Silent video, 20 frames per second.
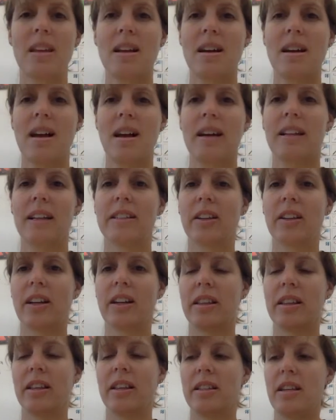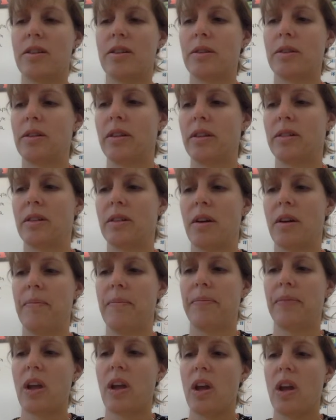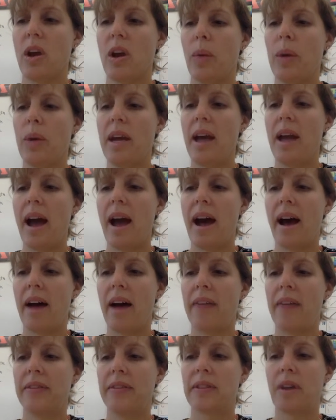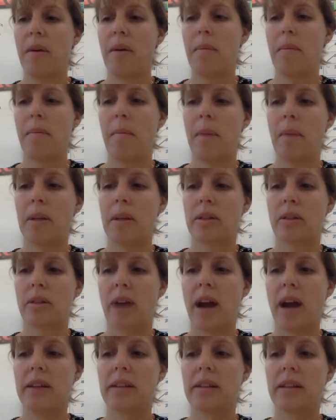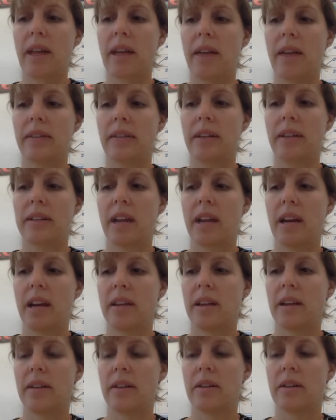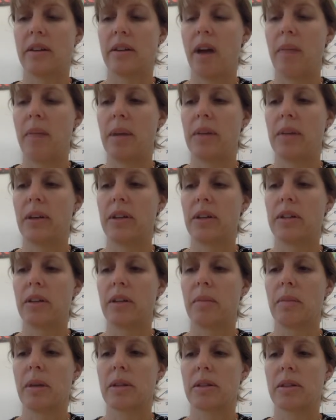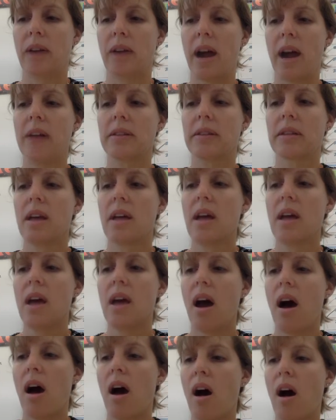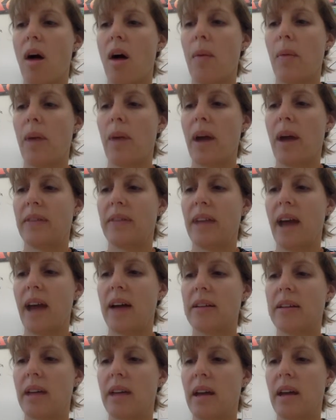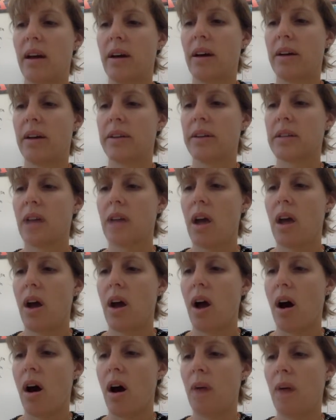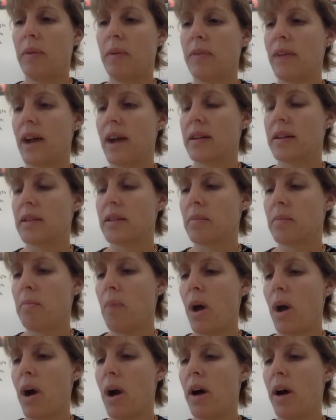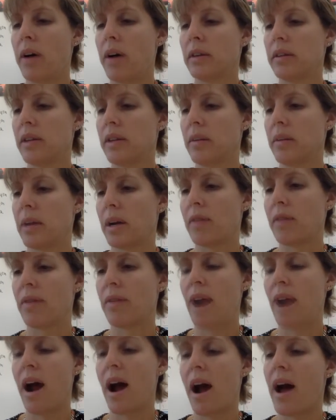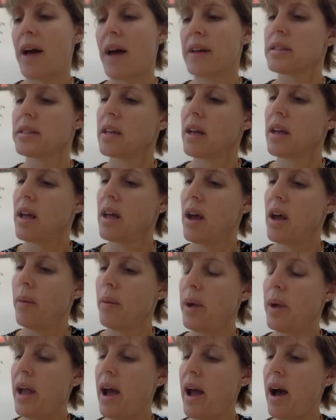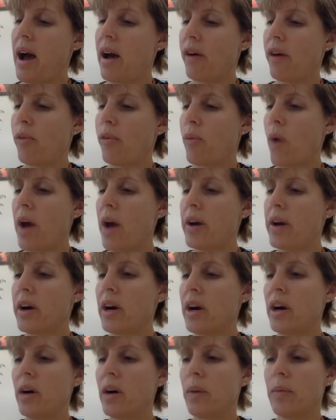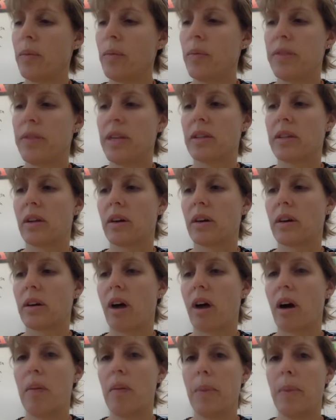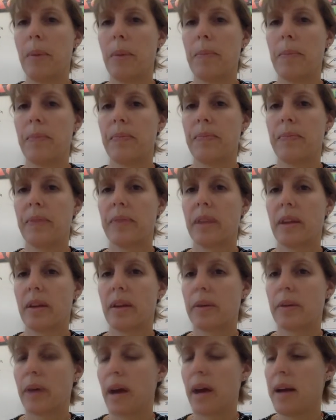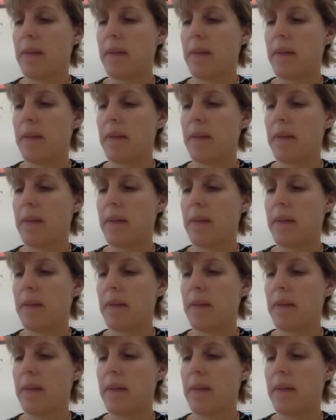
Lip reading: Let's look at this ecosystem. We have some muskrats. They have little tiny tails. They're not beavers. They're muskrats. We have cattails. We've got some mud, a little bit of grass. We have water. These are carp. Okay.